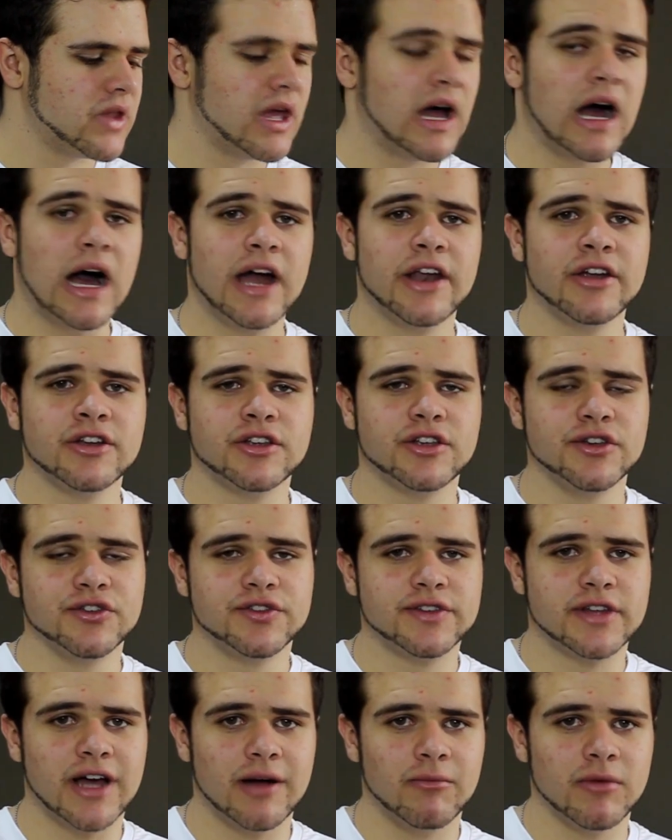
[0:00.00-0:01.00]
I don't
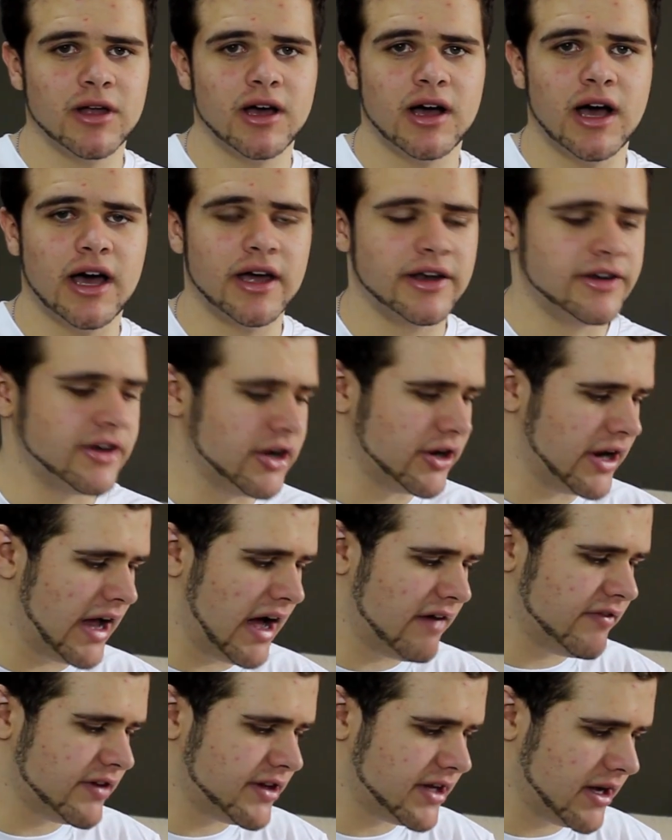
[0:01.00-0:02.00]
use Tumblr, I don't
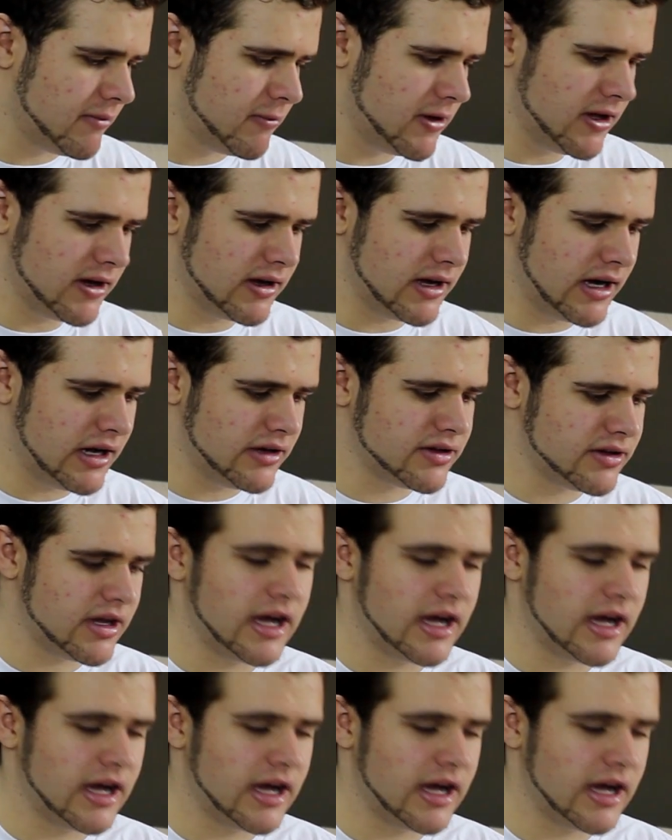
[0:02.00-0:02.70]
have a Tumblr account.